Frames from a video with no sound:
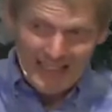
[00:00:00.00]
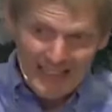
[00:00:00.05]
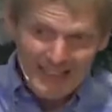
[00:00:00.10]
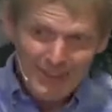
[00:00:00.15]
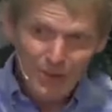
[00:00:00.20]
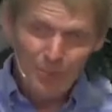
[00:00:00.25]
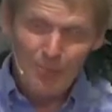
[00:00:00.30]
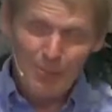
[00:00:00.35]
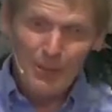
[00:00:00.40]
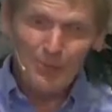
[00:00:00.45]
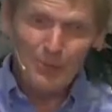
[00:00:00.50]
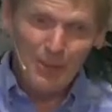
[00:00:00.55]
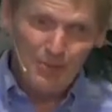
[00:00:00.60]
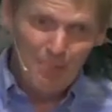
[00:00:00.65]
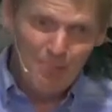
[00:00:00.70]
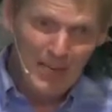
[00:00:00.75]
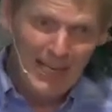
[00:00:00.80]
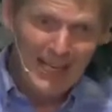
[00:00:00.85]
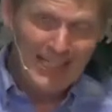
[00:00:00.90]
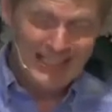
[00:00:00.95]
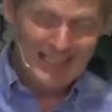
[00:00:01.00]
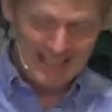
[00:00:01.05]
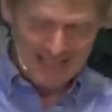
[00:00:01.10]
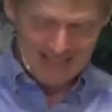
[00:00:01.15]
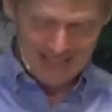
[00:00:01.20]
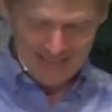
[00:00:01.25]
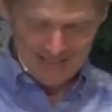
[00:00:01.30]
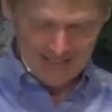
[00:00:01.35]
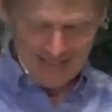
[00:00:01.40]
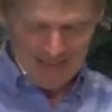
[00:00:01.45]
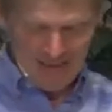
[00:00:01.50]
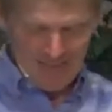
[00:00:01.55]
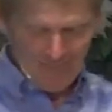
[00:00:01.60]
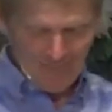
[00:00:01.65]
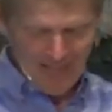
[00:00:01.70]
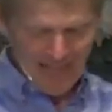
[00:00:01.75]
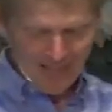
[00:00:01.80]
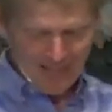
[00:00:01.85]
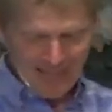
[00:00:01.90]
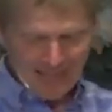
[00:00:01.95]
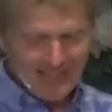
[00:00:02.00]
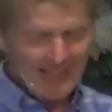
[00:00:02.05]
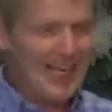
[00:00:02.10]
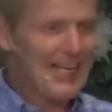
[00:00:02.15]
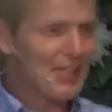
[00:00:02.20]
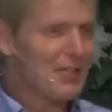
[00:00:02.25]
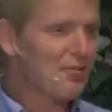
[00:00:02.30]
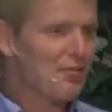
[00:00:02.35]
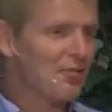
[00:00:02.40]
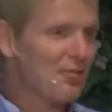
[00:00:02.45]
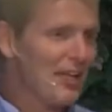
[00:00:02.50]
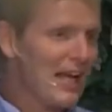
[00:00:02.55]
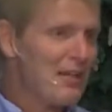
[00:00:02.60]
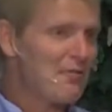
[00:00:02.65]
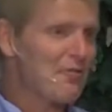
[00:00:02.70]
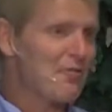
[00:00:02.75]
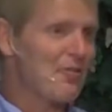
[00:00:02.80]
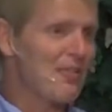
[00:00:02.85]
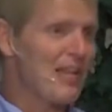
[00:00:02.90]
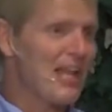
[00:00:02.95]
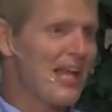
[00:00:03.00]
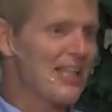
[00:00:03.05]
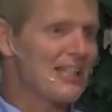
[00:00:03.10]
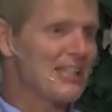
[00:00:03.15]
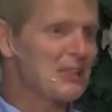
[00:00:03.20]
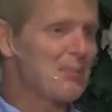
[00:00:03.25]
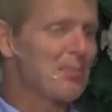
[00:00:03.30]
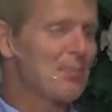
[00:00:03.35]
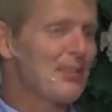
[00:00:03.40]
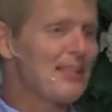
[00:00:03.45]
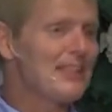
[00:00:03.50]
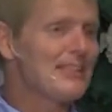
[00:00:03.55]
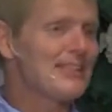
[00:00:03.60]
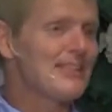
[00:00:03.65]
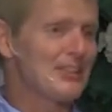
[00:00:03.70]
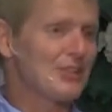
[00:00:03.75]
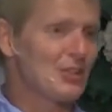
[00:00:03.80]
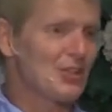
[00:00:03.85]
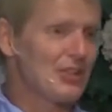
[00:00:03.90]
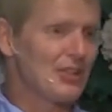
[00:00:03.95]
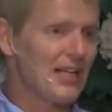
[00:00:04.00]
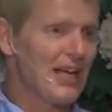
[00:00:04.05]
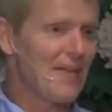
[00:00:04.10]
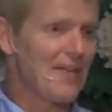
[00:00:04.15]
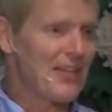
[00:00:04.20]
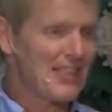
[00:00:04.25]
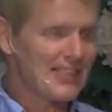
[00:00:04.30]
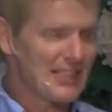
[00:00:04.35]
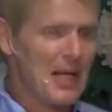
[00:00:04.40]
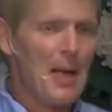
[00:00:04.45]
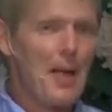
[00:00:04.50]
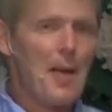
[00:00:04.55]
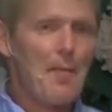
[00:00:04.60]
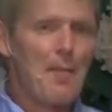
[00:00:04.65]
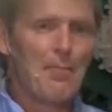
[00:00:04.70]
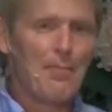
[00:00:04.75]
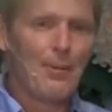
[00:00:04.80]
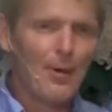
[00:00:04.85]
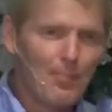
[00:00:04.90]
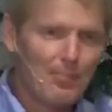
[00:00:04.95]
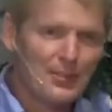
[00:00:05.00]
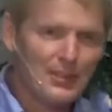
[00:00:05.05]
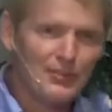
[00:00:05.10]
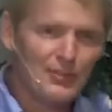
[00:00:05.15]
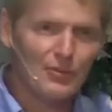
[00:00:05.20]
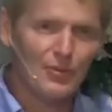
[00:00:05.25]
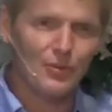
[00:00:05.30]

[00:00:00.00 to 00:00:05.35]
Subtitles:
to be reminded that the kind of life that is pleasing to God, this purposeful